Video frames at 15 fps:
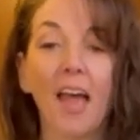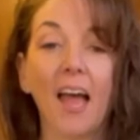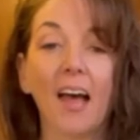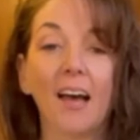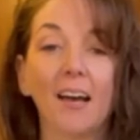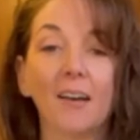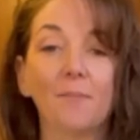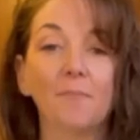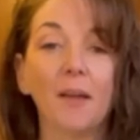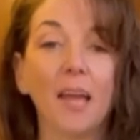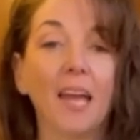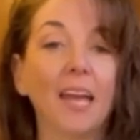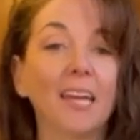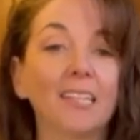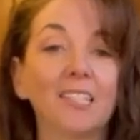Um,
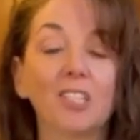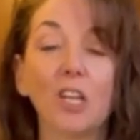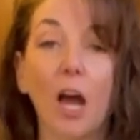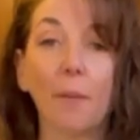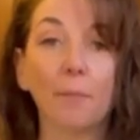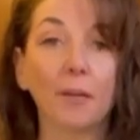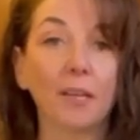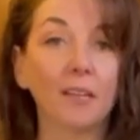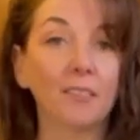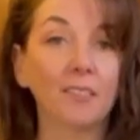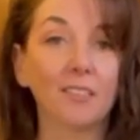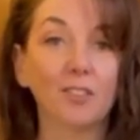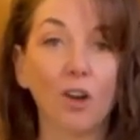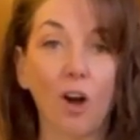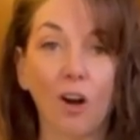it's not because
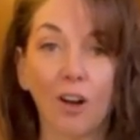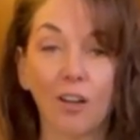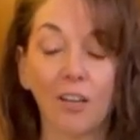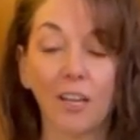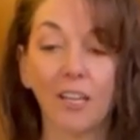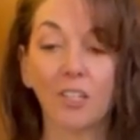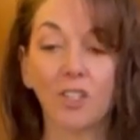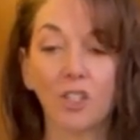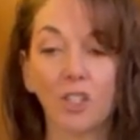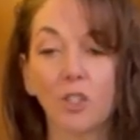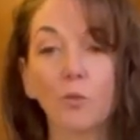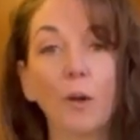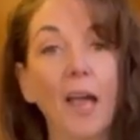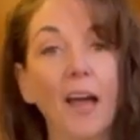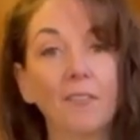it's hard, it's
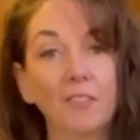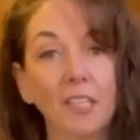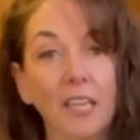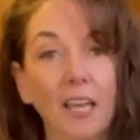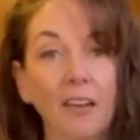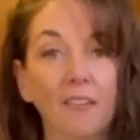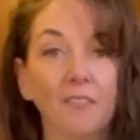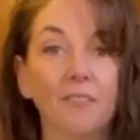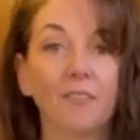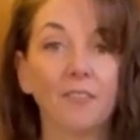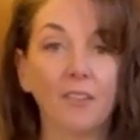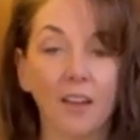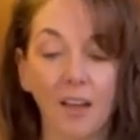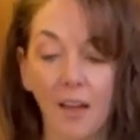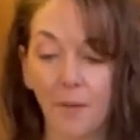just we have to give
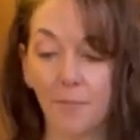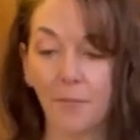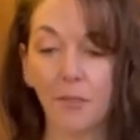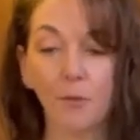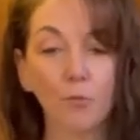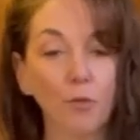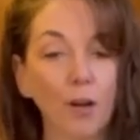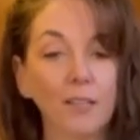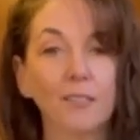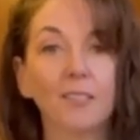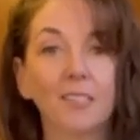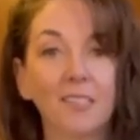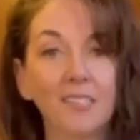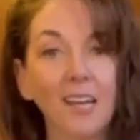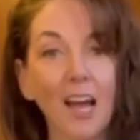um, some
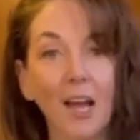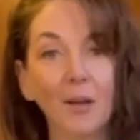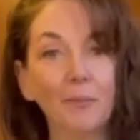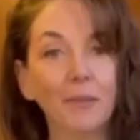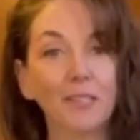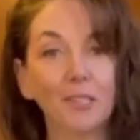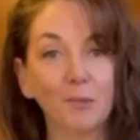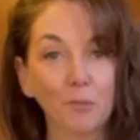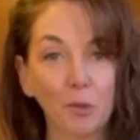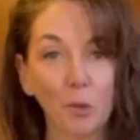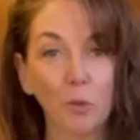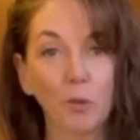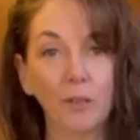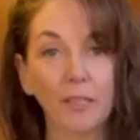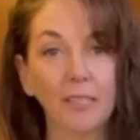resting time and some
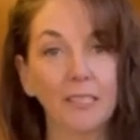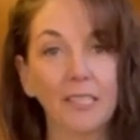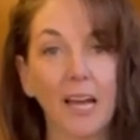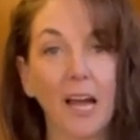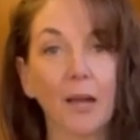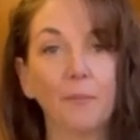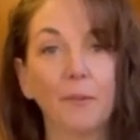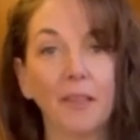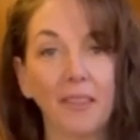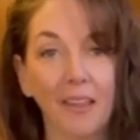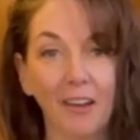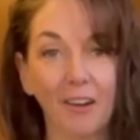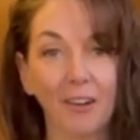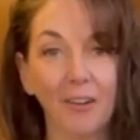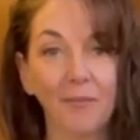cooling time in
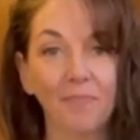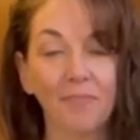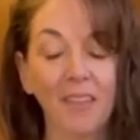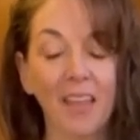there.